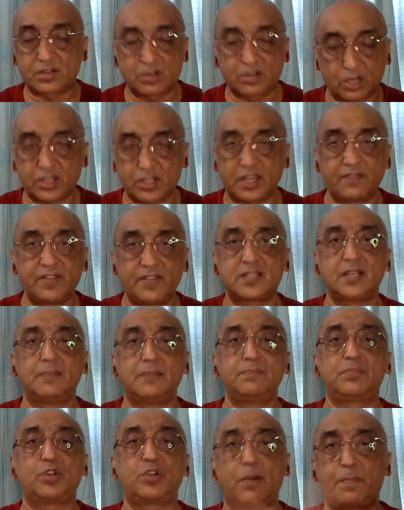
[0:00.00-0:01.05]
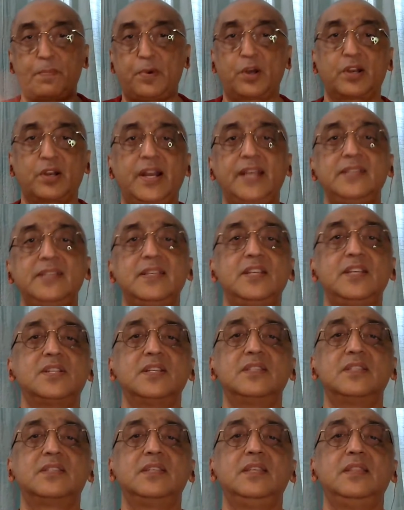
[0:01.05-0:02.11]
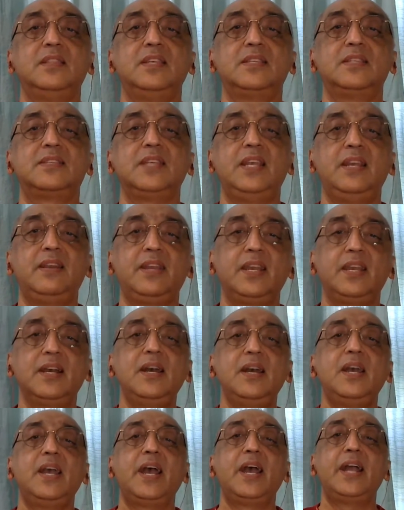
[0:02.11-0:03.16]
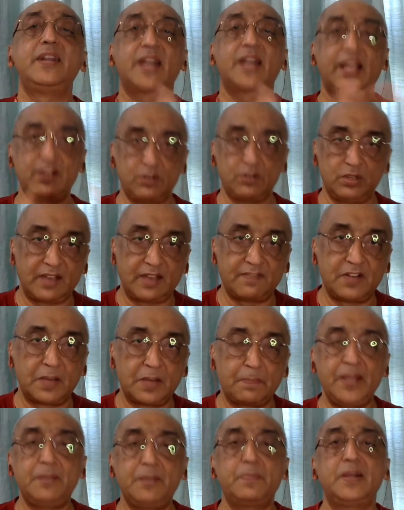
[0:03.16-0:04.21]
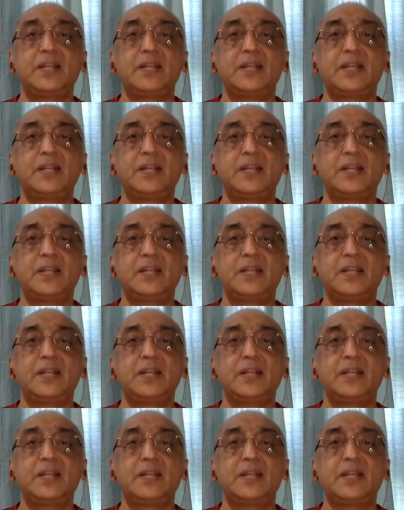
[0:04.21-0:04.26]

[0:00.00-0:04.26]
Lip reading: talking with some top organizations in this area and trying to develop it,